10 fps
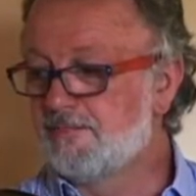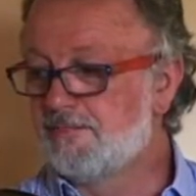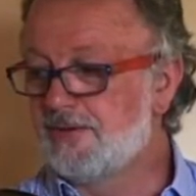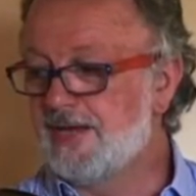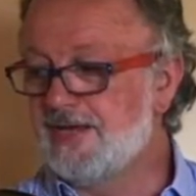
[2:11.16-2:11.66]

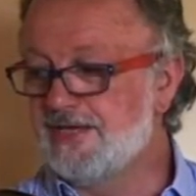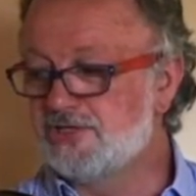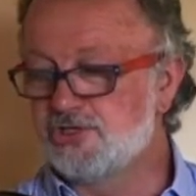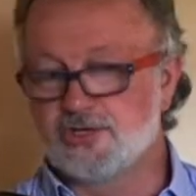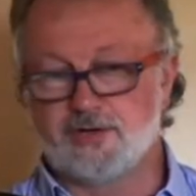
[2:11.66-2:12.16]
play
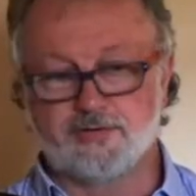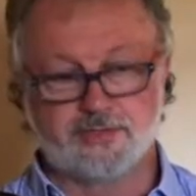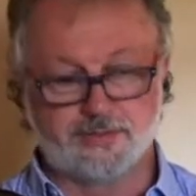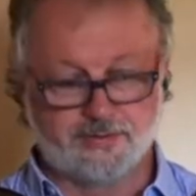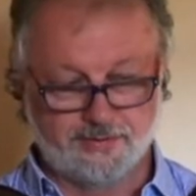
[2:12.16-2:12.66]
each
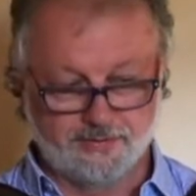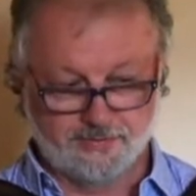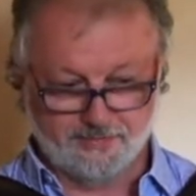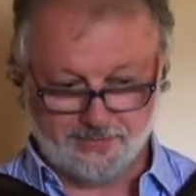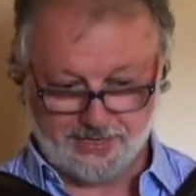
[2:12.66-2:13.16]
note
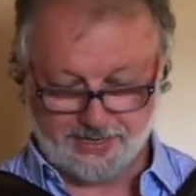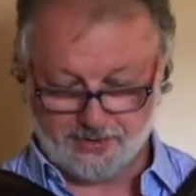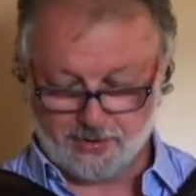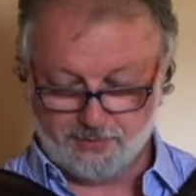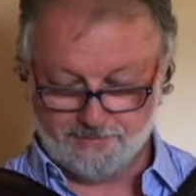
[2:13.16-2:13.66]
by
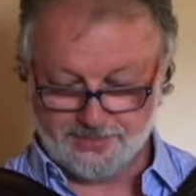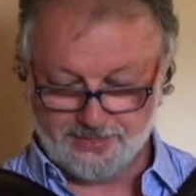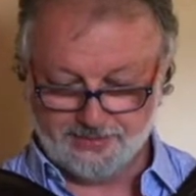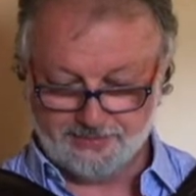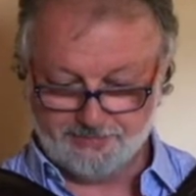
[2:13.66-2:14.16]

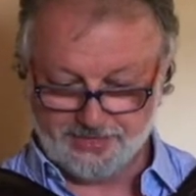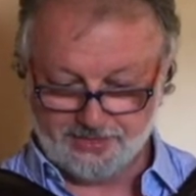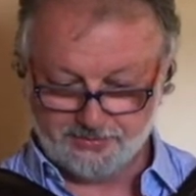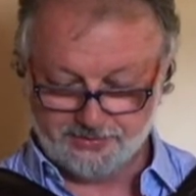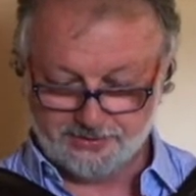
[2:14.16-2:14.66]
opening the
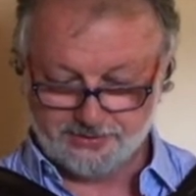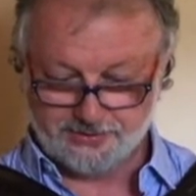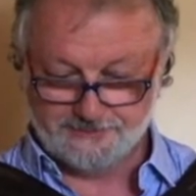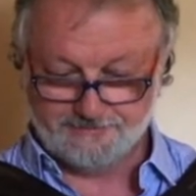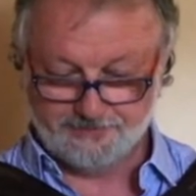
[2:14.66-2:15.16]

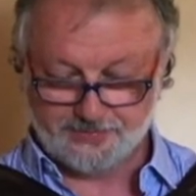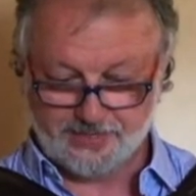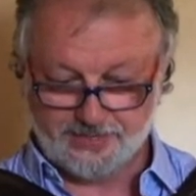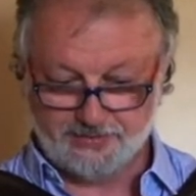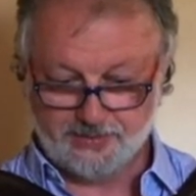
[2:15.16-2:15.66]
bellows,
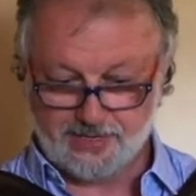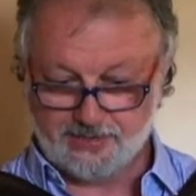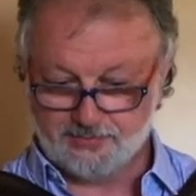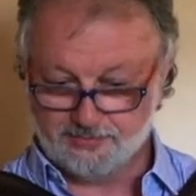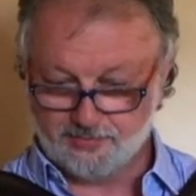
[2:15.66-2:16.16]
and you
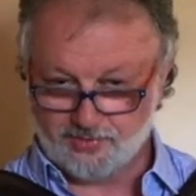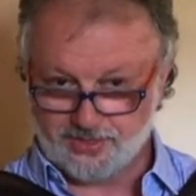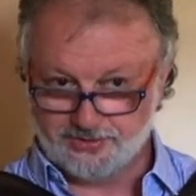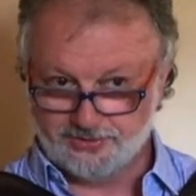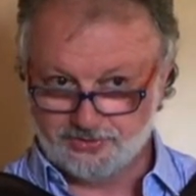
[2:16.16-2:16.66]
count
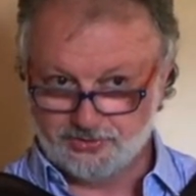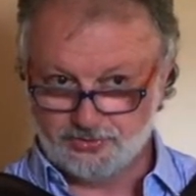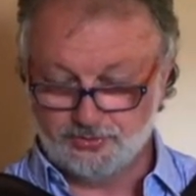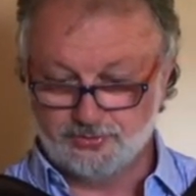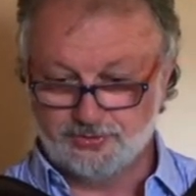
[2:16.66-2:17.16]
1,
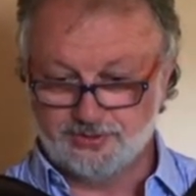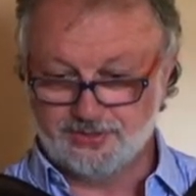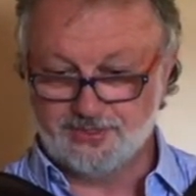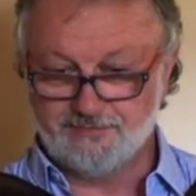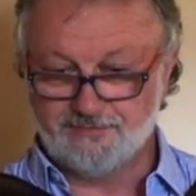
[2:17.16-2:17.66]
2,
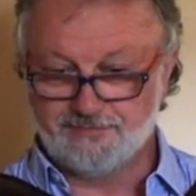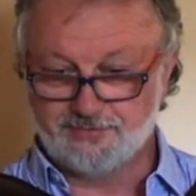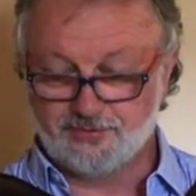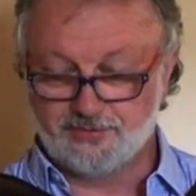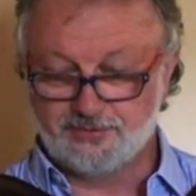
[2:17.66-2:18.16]
3,
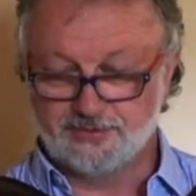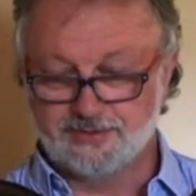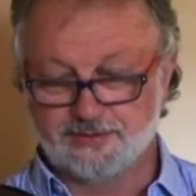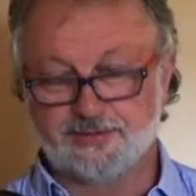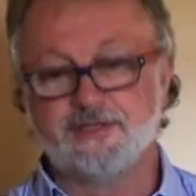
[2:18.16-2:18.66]
4,
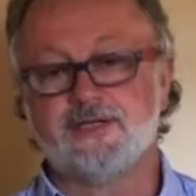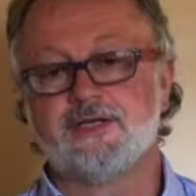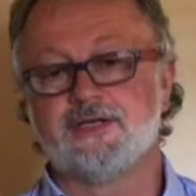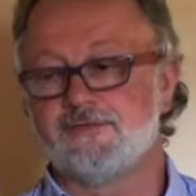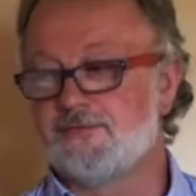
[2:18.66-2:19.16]
the
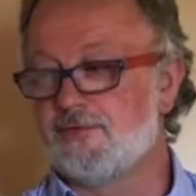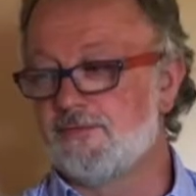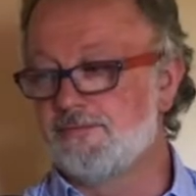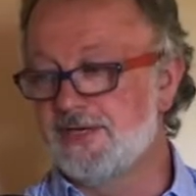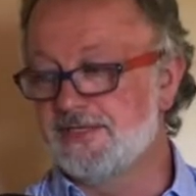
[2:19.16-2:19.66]

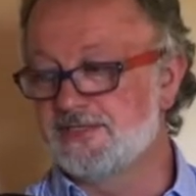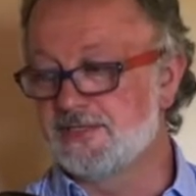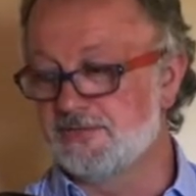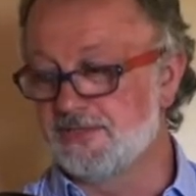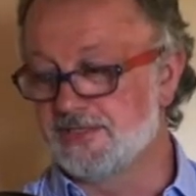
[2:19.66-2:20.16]
4 beats
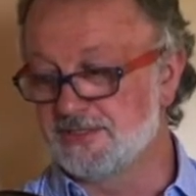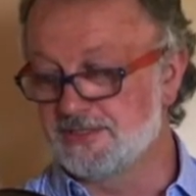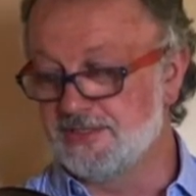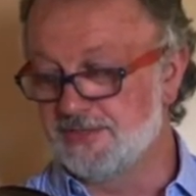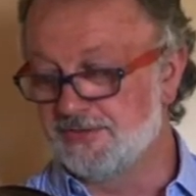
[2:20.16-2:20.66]
that you can
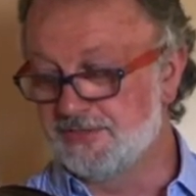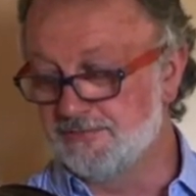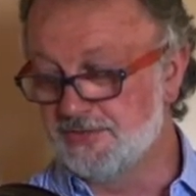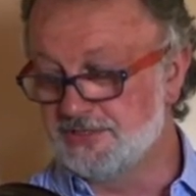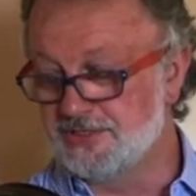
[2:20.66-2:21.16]
see on the
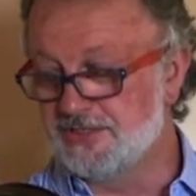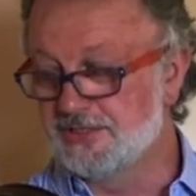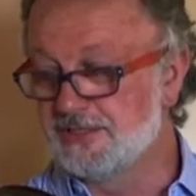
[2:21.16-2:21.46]
music.